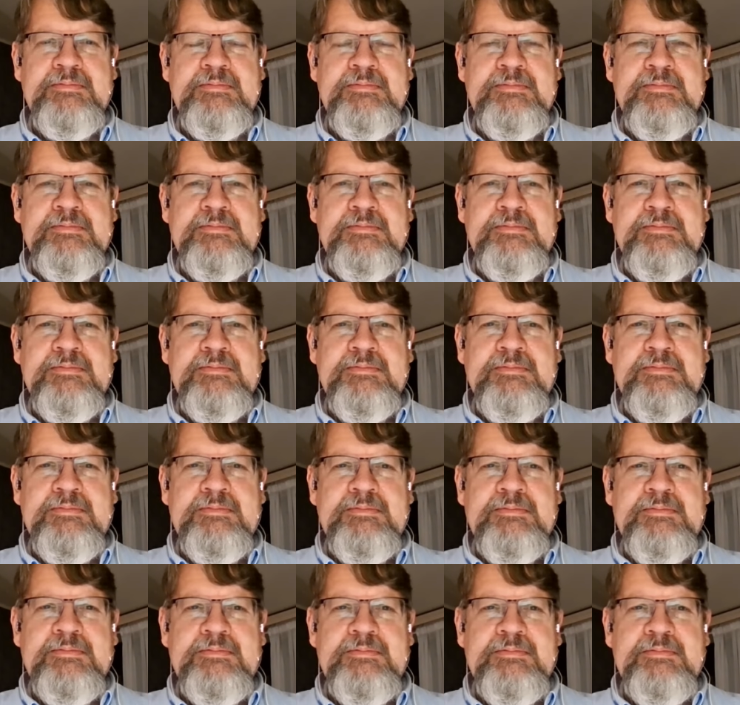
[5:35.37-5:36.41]

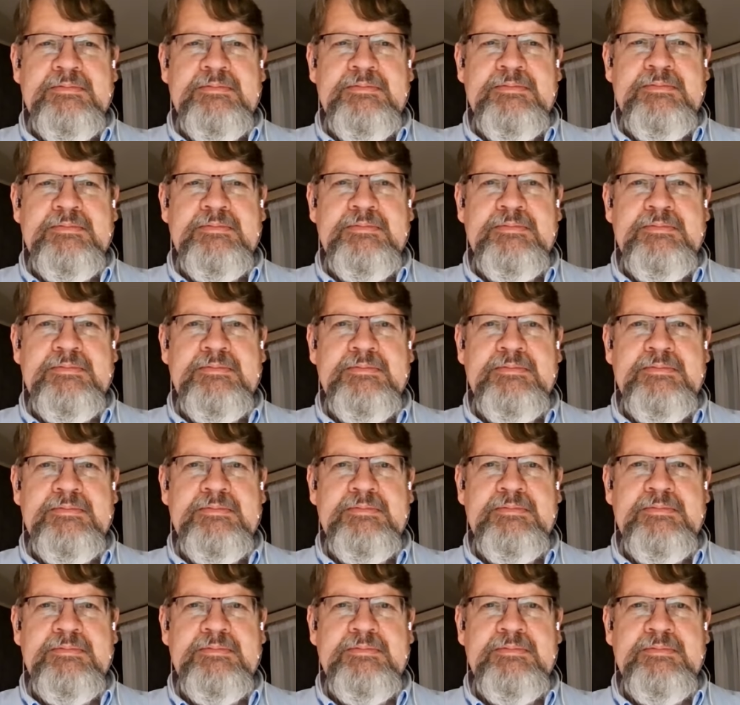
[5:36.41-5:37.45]

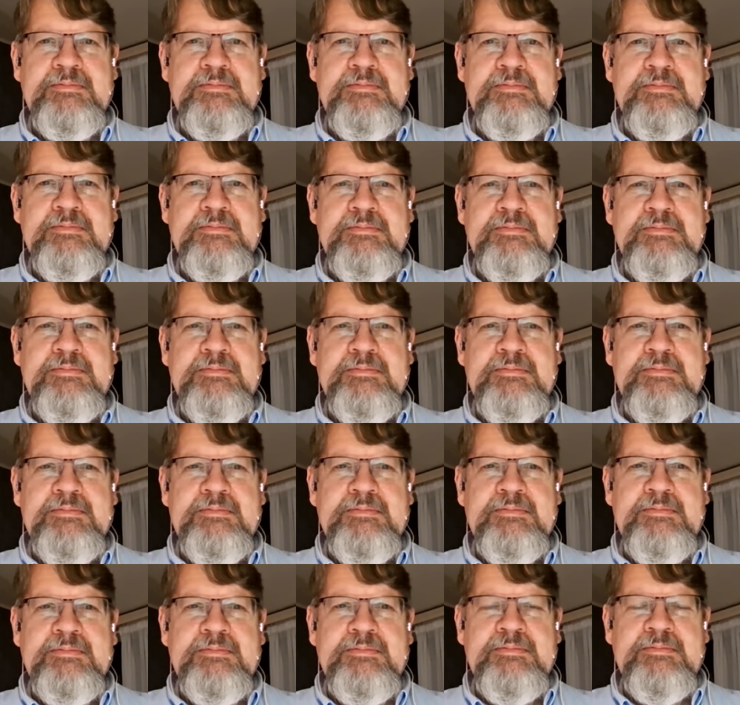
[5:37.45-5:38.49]

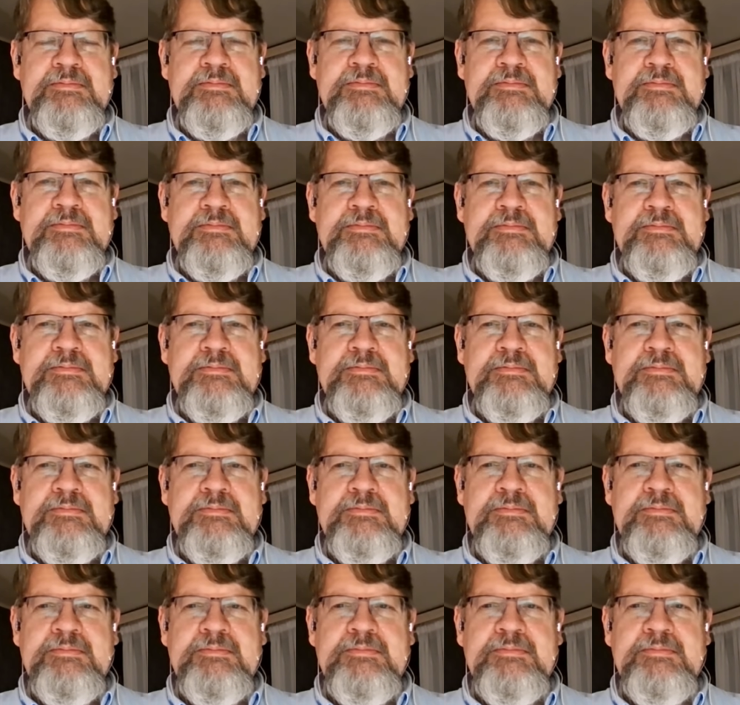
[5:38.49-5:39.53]

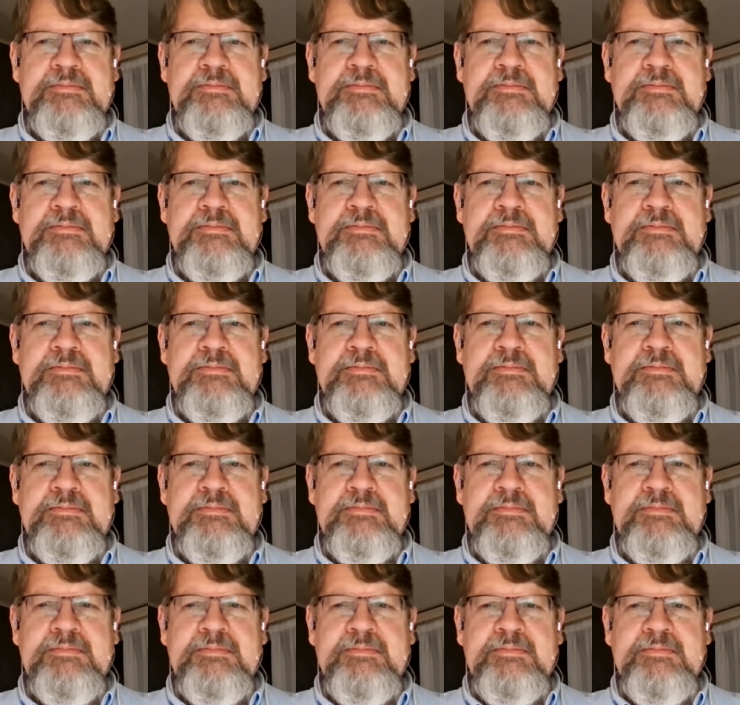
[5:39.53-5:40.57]

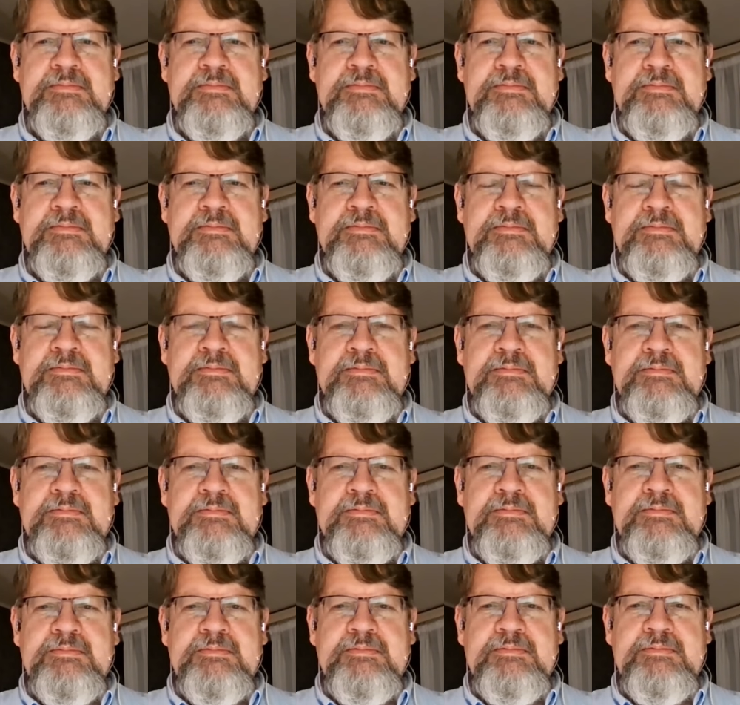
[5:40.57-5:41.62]

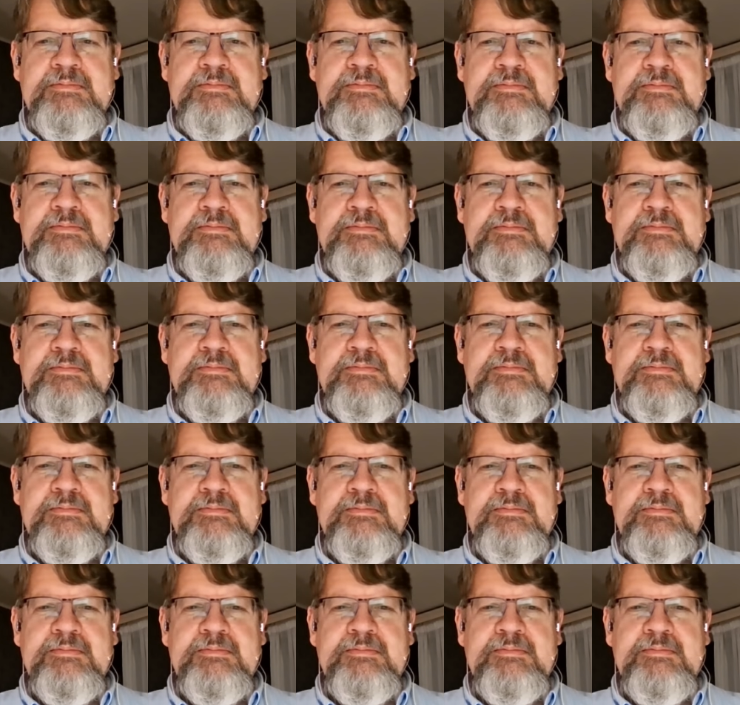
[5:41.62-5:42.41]
The person shown says nothing.